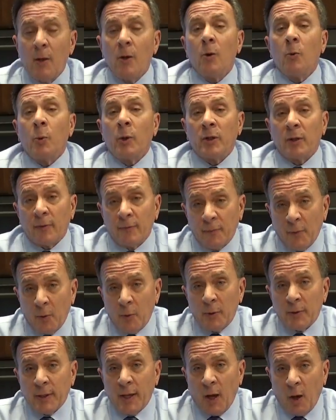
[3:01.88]
We look
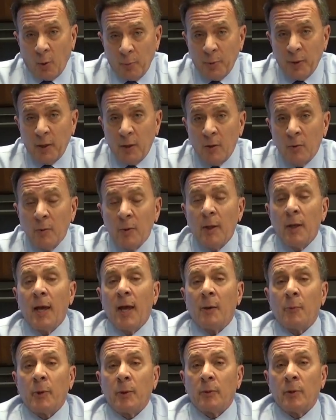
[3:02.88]
forward to helping you,
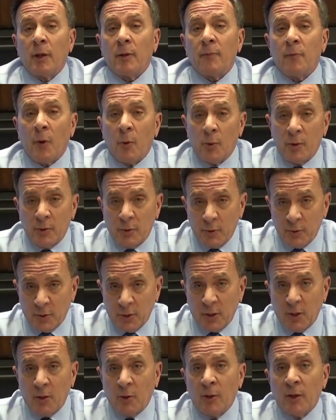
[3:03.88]
and we look forward to
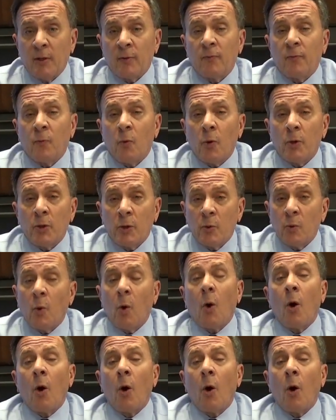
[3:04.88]
securing for you